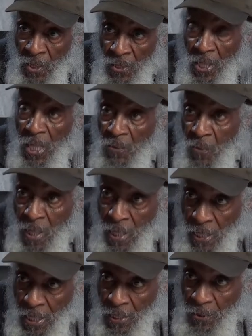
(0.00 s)
And that's
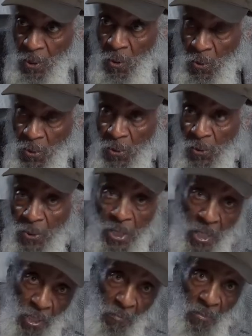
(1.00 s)
why I ain't told you and
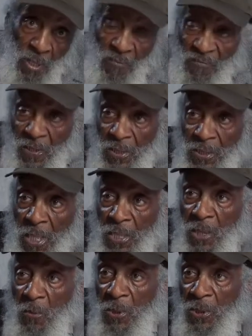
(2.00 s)
telling motherfuckers
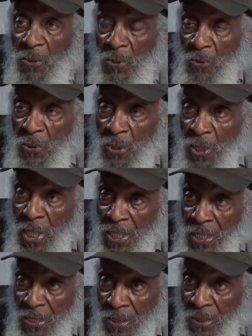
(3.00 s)
out there what to do to
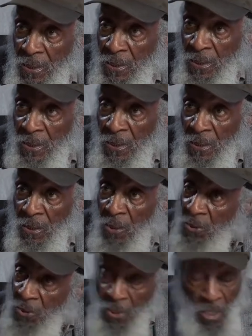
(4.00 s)
duck it.
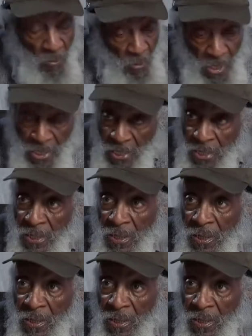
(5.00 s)
Because you're not ready.